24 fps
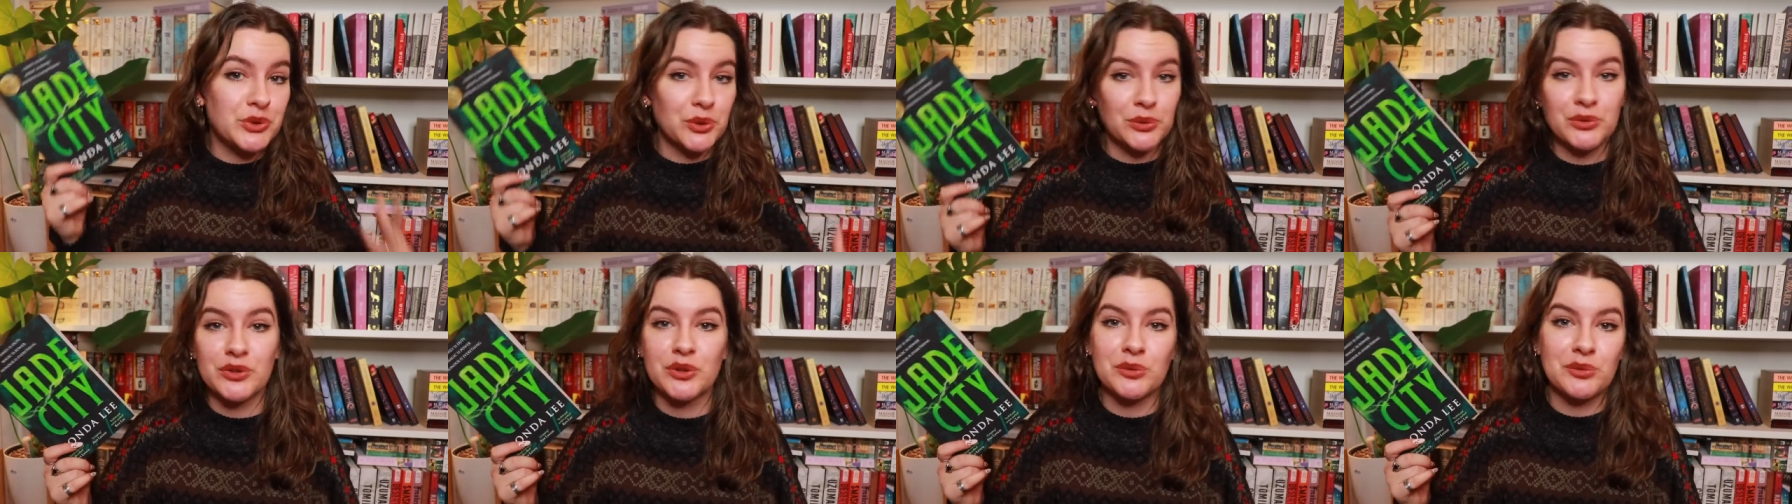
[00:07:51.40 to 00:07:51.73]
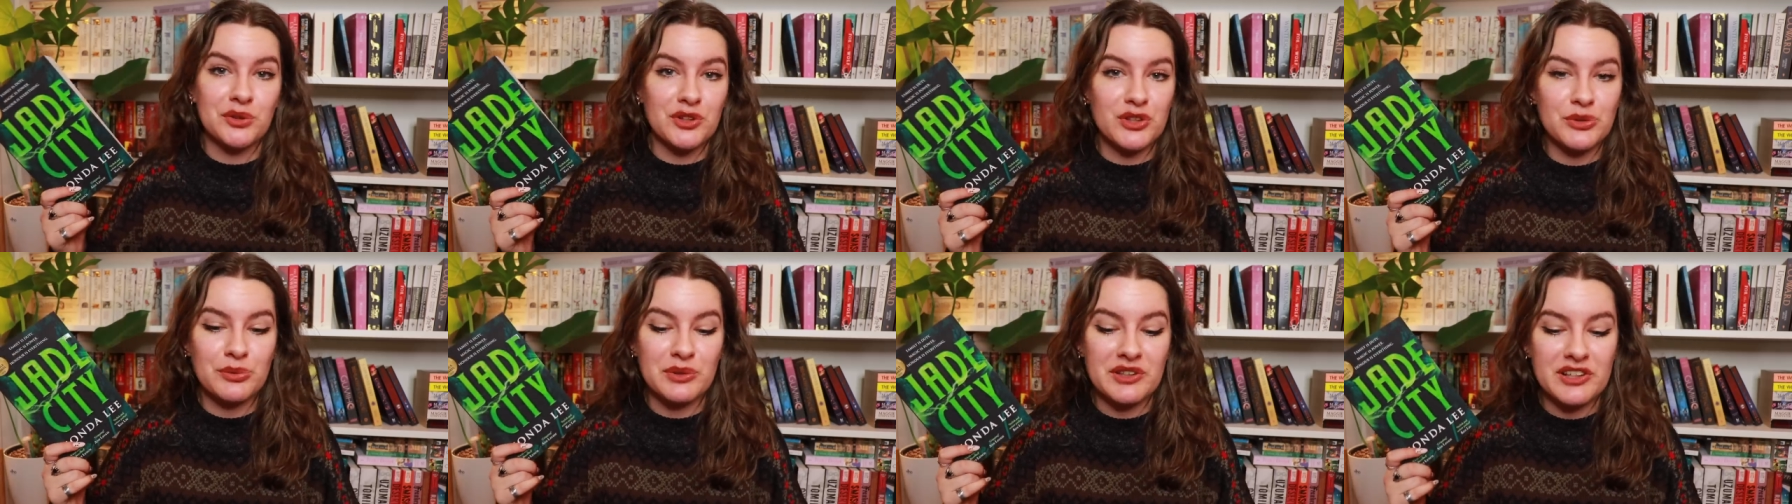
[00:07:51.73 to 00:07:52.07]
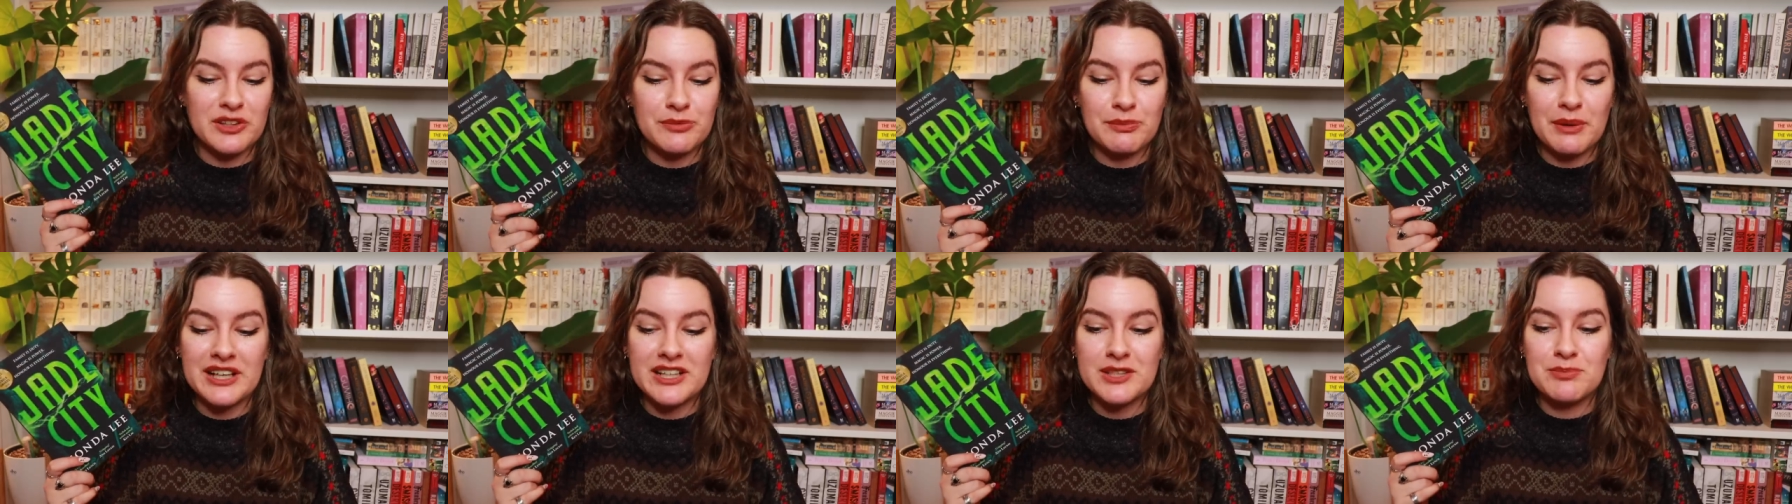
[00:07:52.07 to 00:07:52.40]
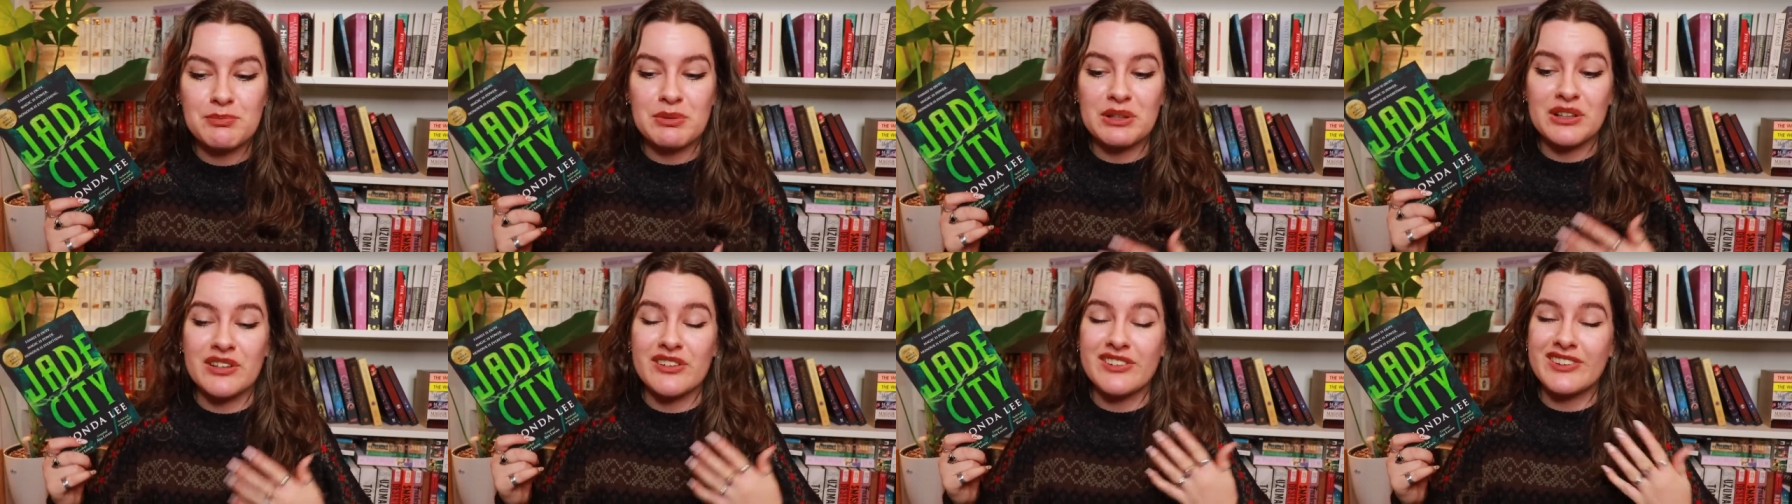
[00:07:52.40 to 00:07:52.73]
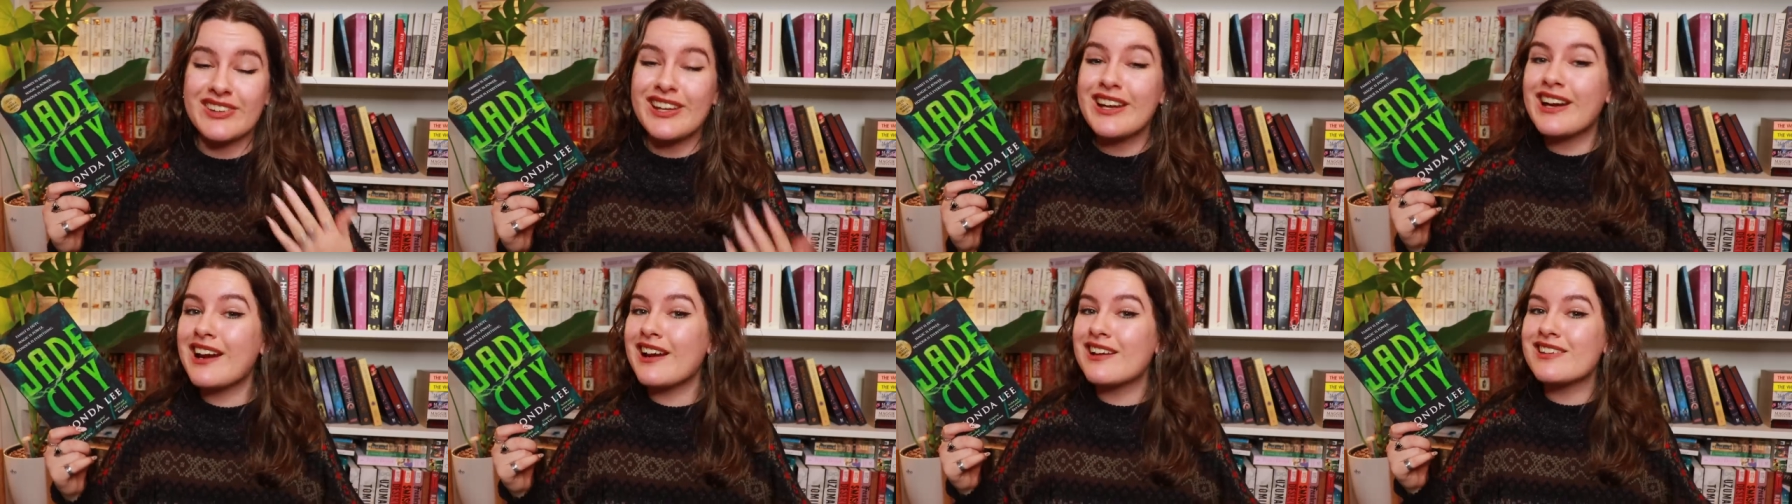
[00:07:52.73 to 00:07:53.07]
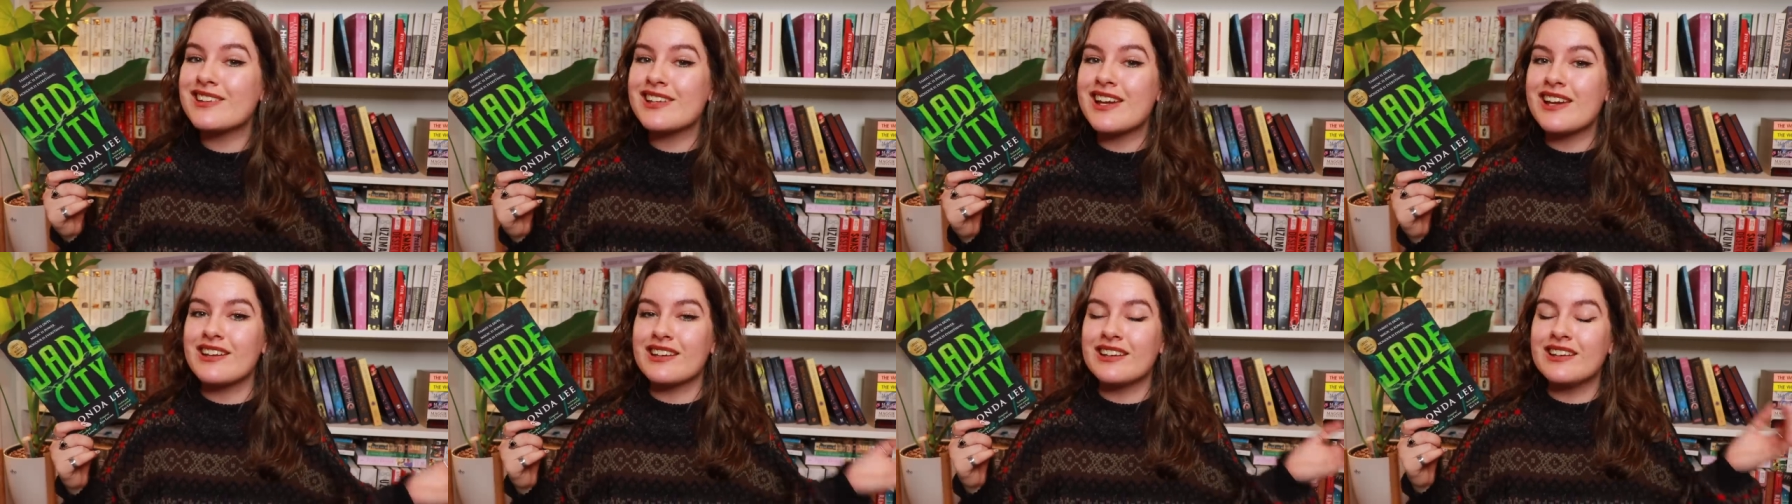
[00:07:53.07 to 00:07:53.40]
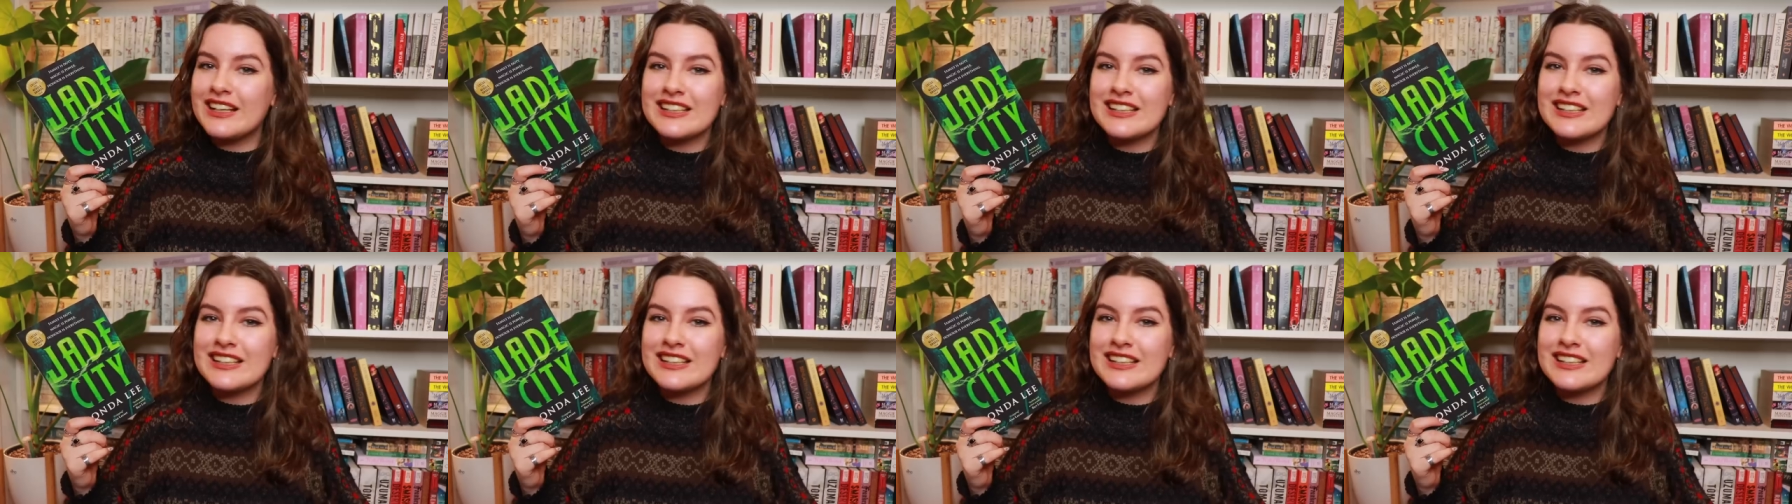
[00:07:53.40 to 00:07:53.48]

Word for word: don't know what to expect, because like I said,